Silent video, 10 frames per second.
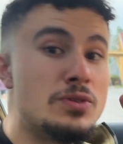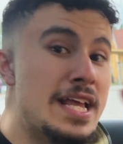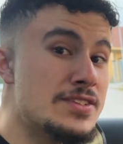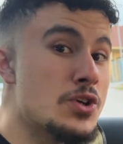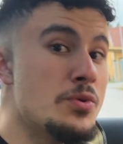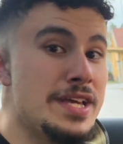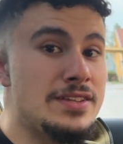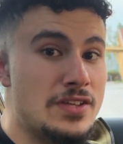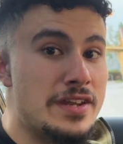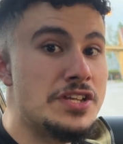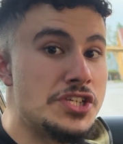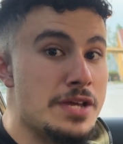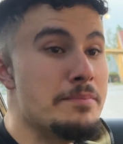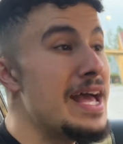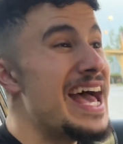let's go into the
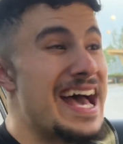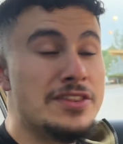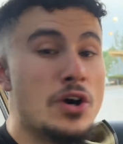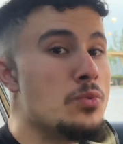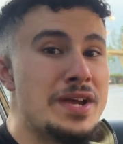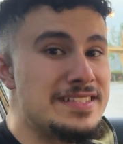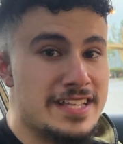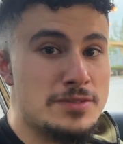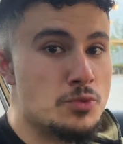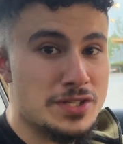gym and not waste any more